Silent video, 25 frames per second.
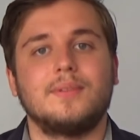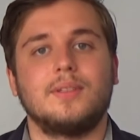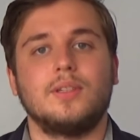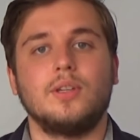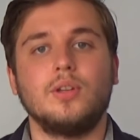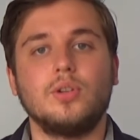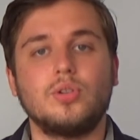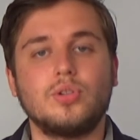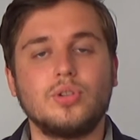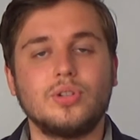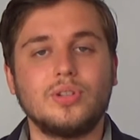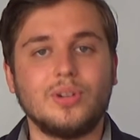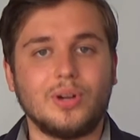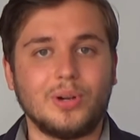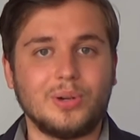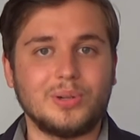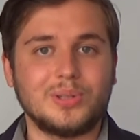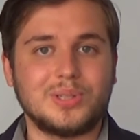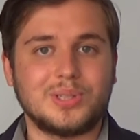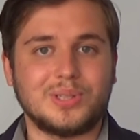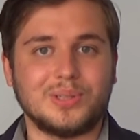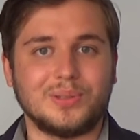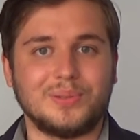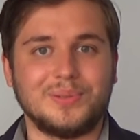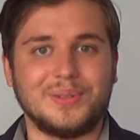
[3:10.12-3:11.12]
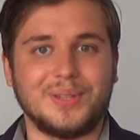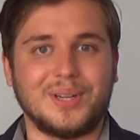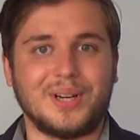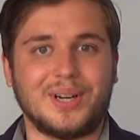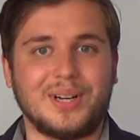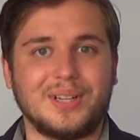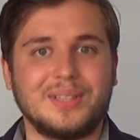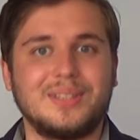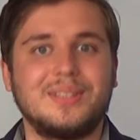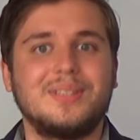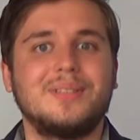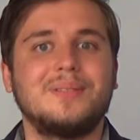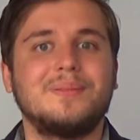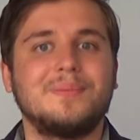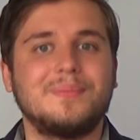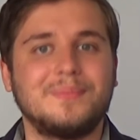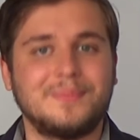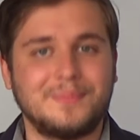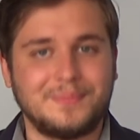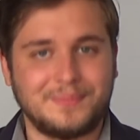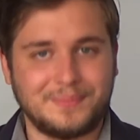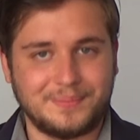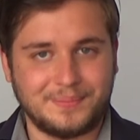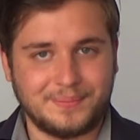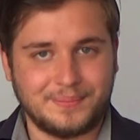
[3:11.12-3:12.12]
You should also nod
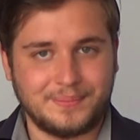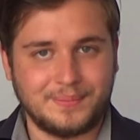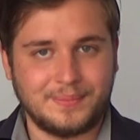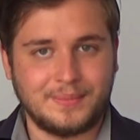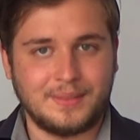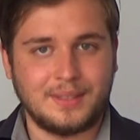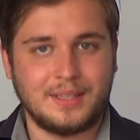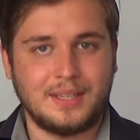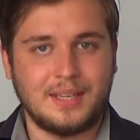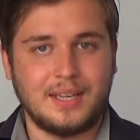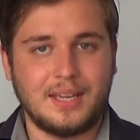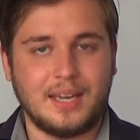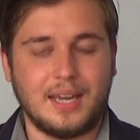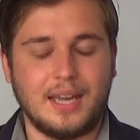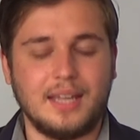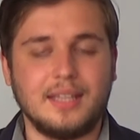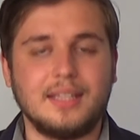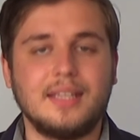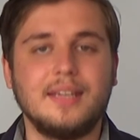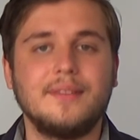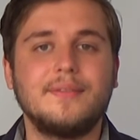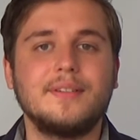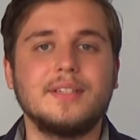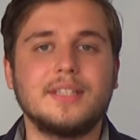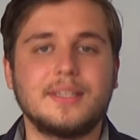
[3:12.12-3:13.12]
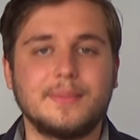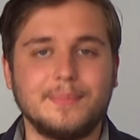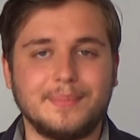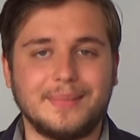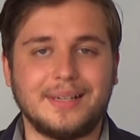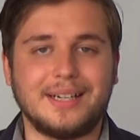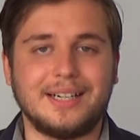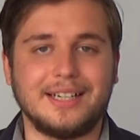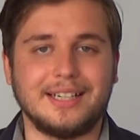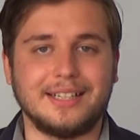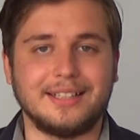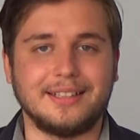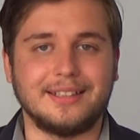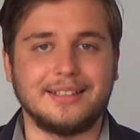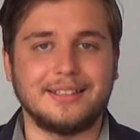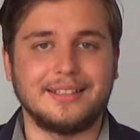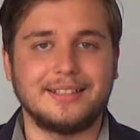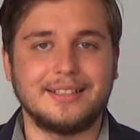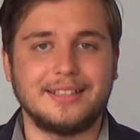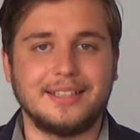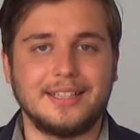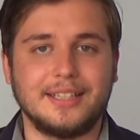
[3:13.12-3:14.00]
and give a smile.